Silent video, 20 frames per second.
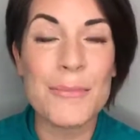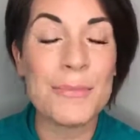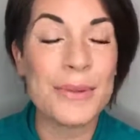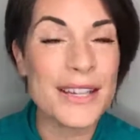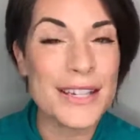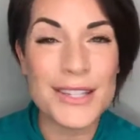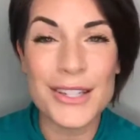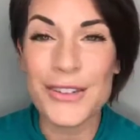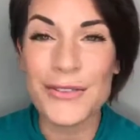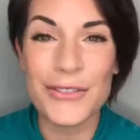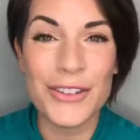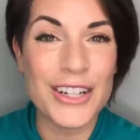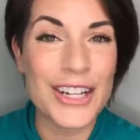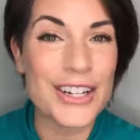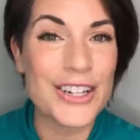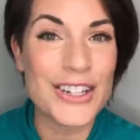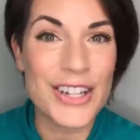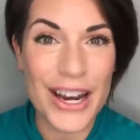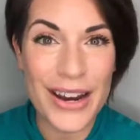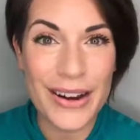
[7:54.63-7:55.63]
please feel free to
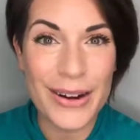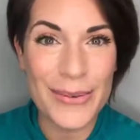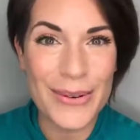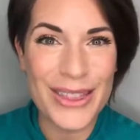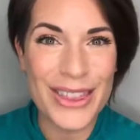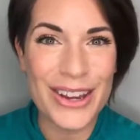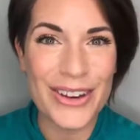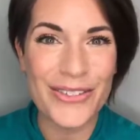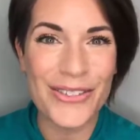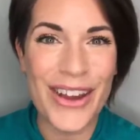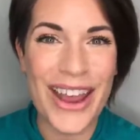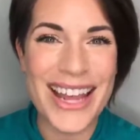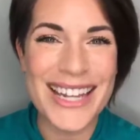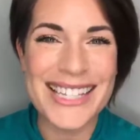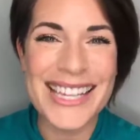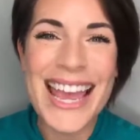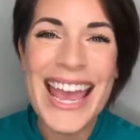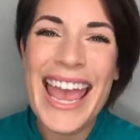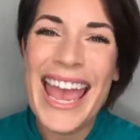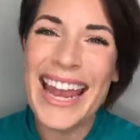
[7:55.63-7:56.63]
share it with your
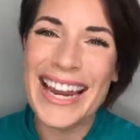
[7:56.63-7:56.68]
friends,